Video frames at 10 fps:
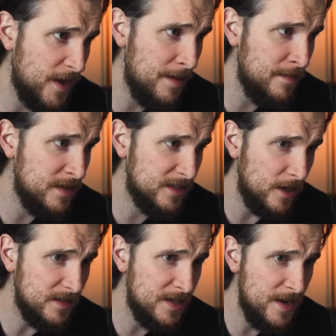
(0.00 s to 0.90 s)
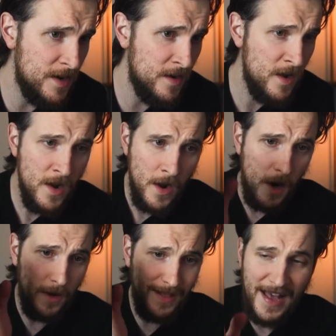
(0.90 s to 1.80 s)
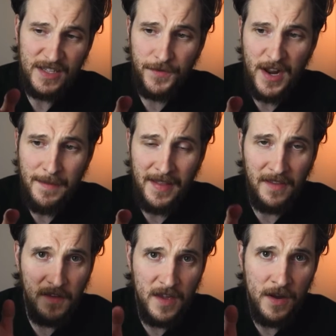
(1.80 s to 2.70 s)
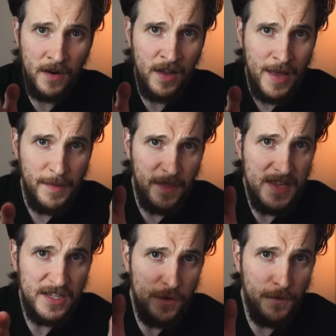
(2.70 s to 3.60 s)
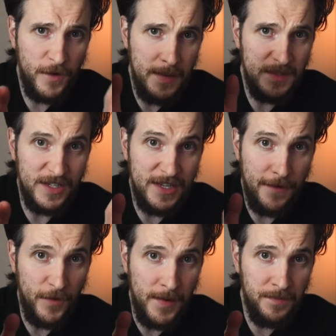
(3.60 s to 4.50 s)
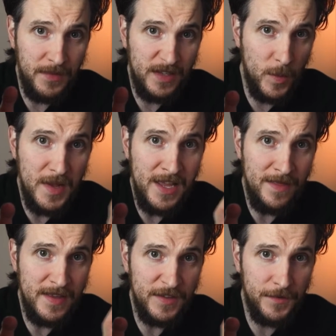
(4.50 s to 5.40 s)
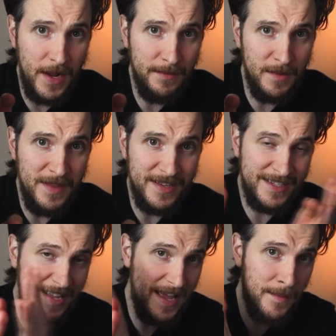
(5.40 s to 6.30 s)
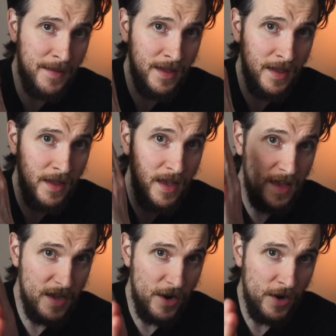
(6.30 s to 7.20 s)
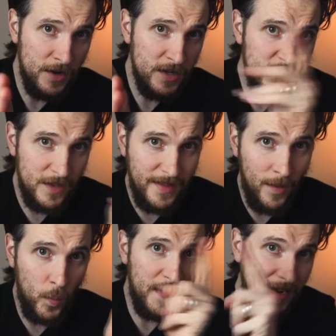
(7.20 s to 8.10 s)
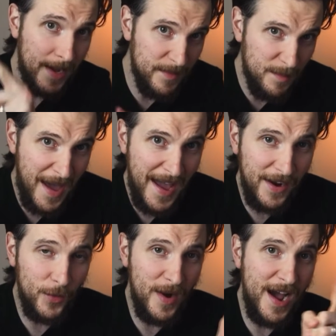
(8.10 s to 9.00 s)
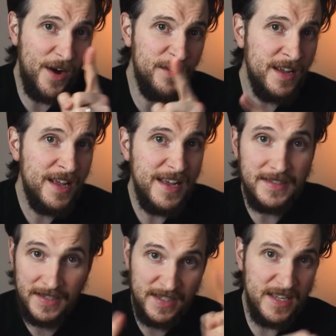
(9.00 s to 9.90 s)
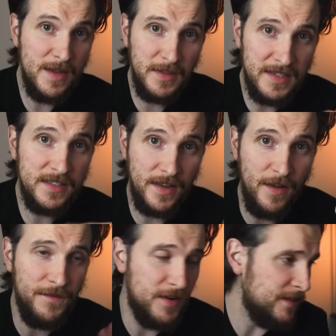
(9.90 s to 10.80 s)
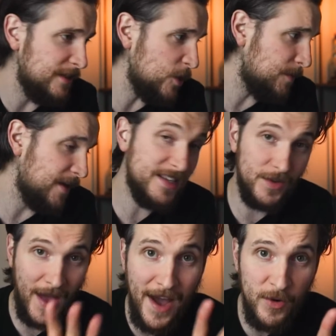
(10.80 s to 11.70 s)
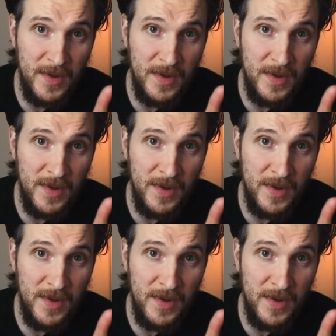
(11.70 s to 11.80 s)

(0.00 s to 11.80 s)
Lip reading: frame starts here, our last frame ends here, but these two frames are different. So we need this frame to be the same here, so that when it comes back around, it's a seamless infinite loop, okay? So how